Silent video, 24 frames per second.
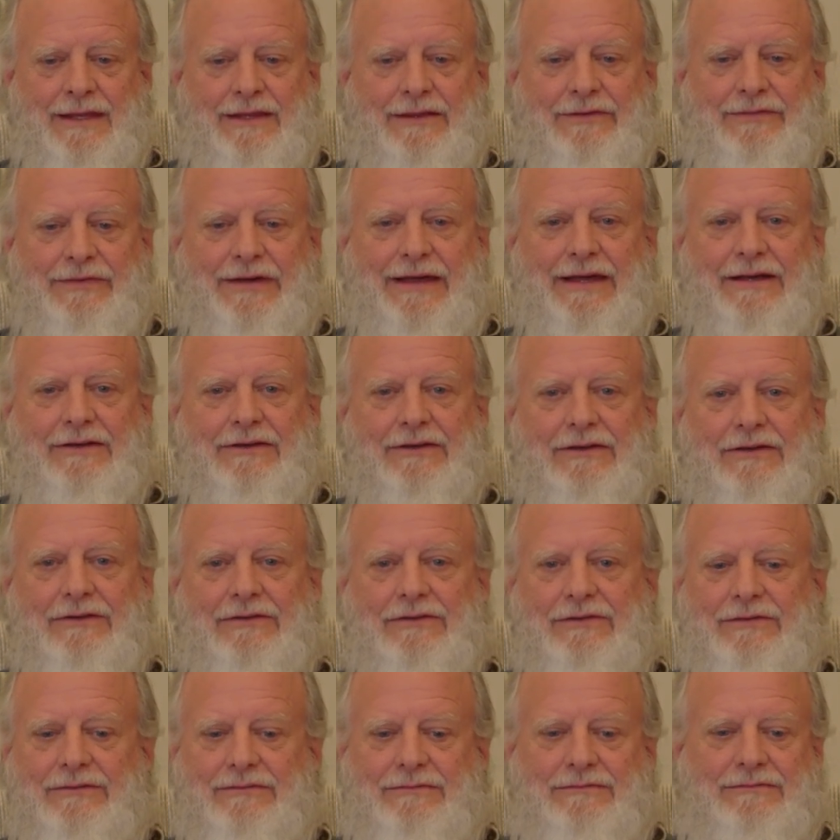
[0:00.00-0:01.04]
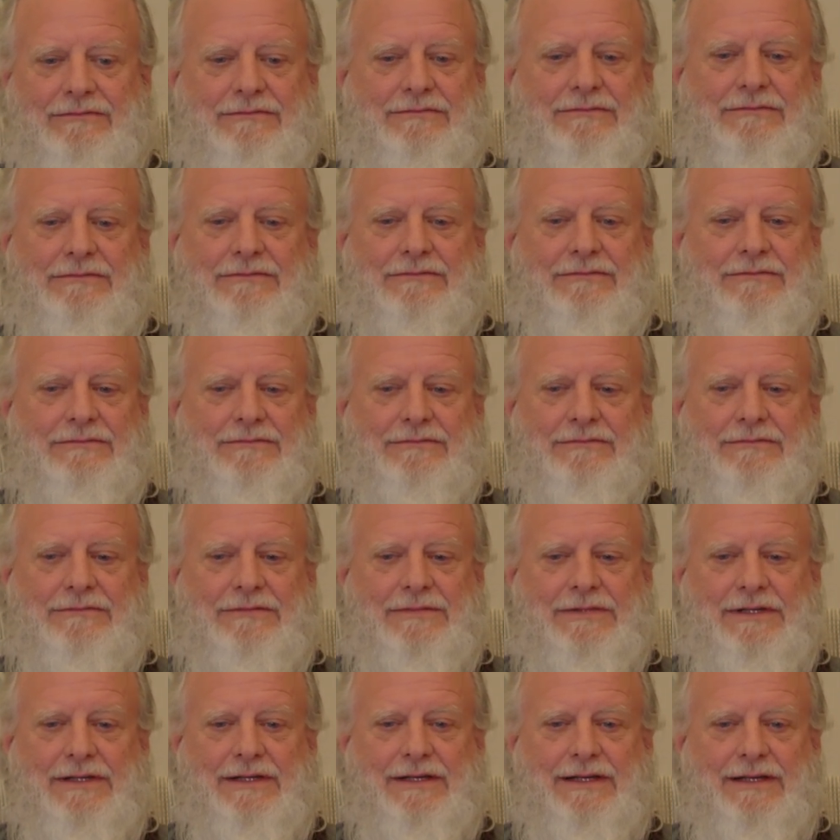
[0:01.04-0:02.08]
The fact is,
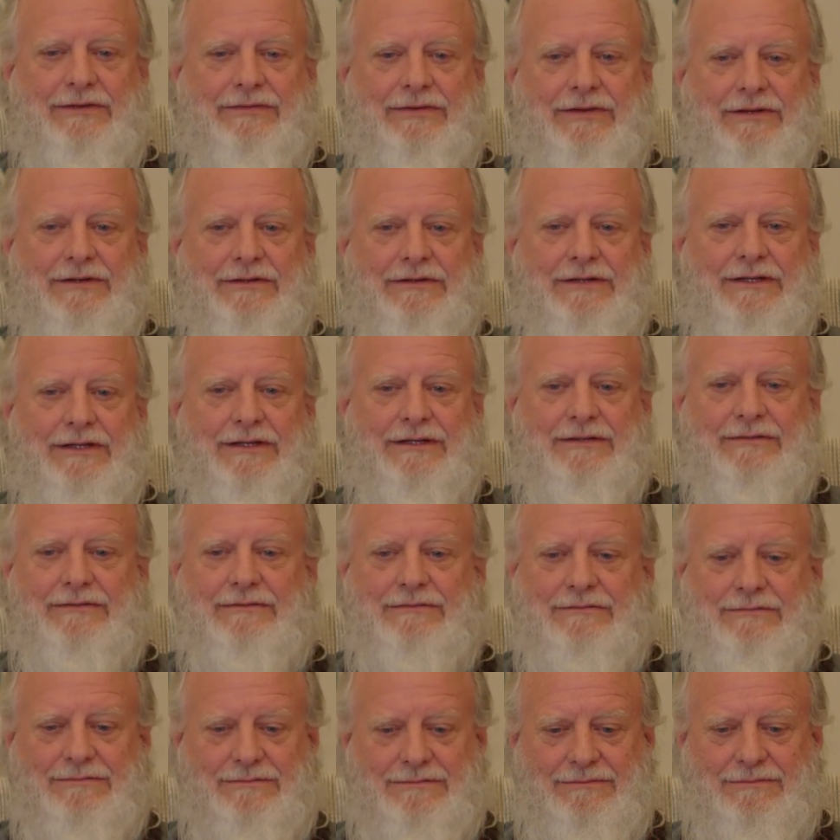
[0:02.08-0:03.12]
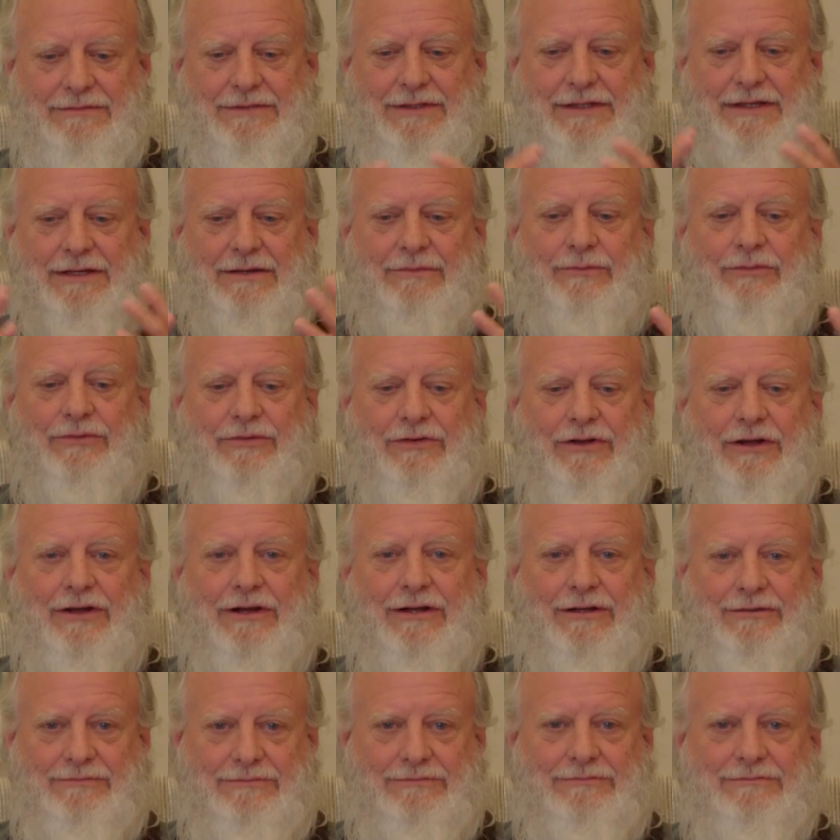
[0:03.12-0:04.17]
even in the
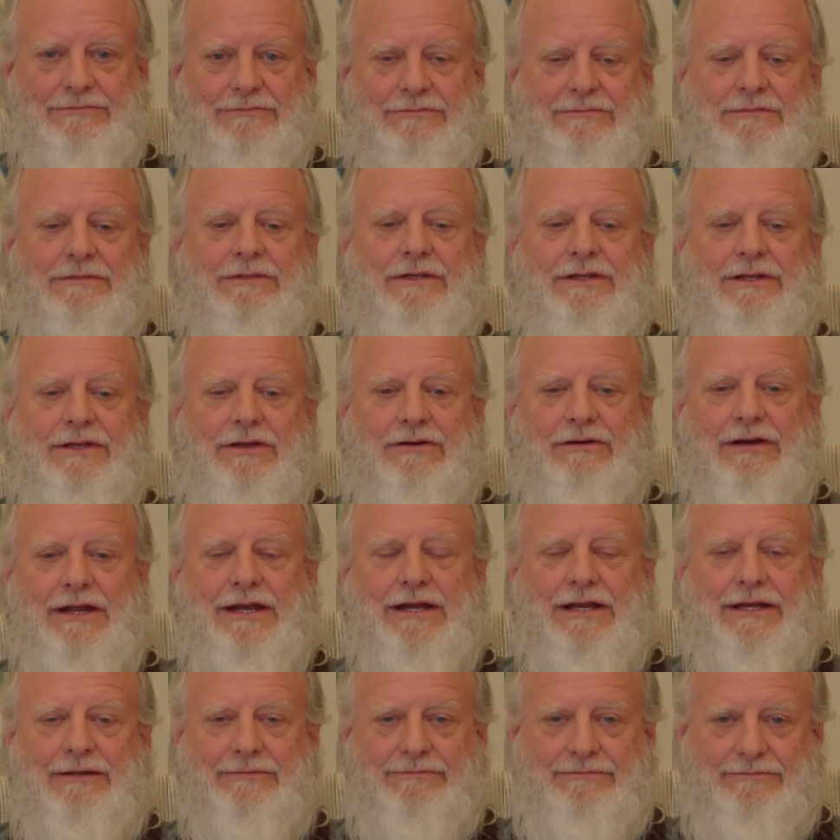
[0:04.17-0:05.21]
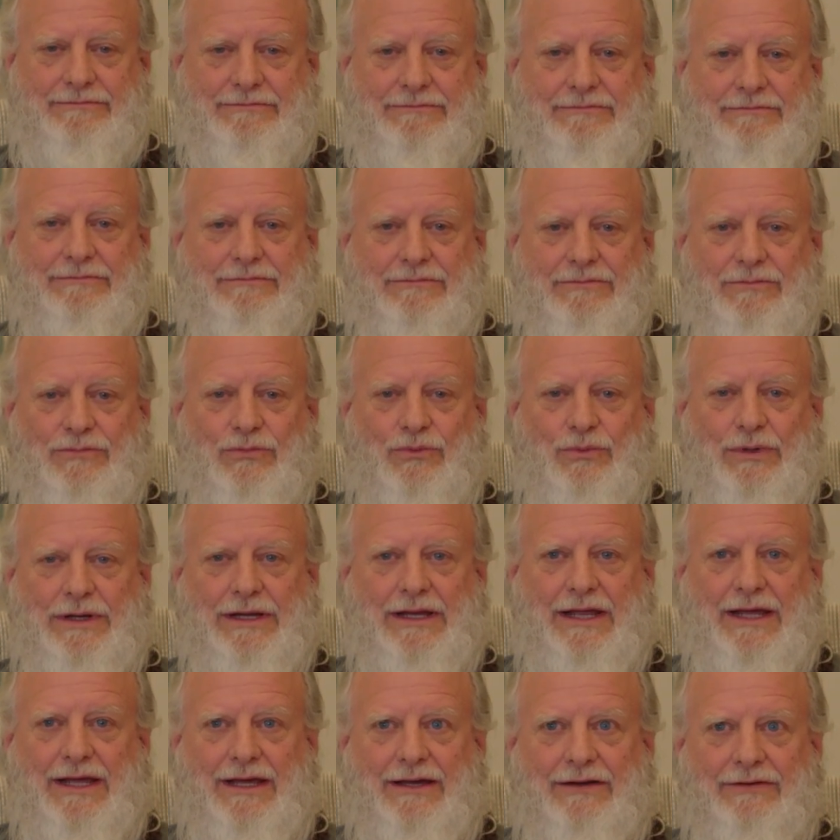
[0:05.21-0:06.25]
skull, in the cranium, we
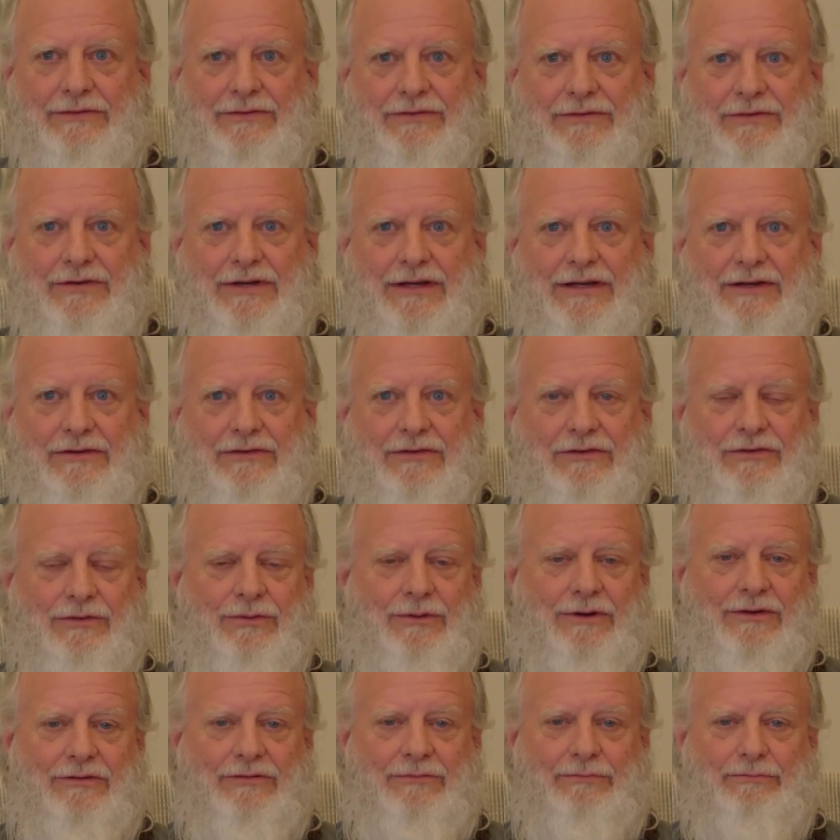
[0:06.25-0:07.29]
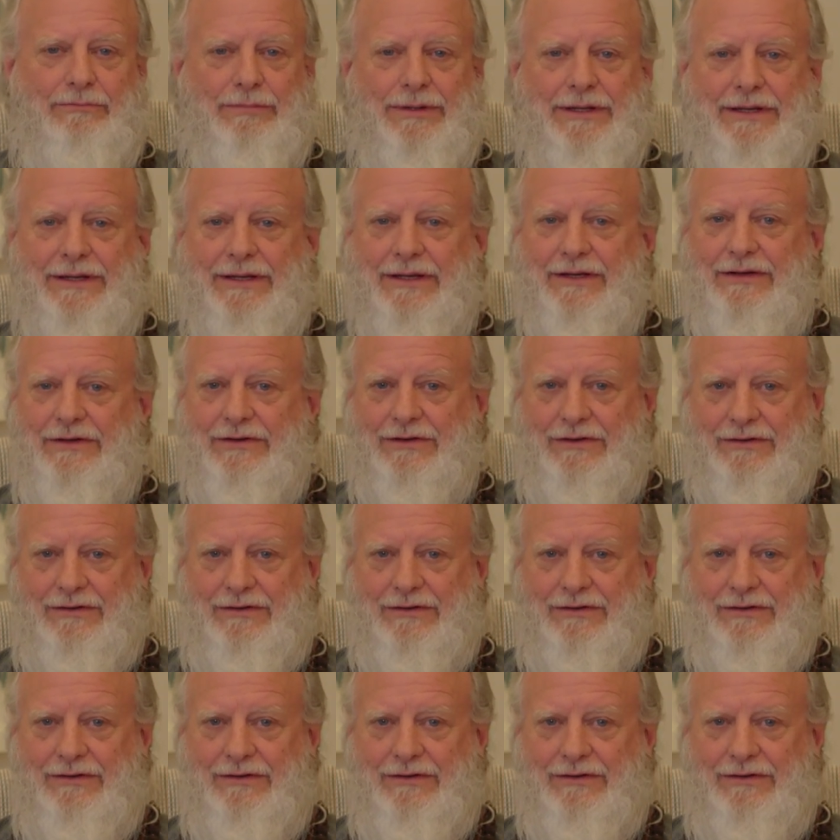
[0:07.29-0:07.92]
have 10 to 12 billion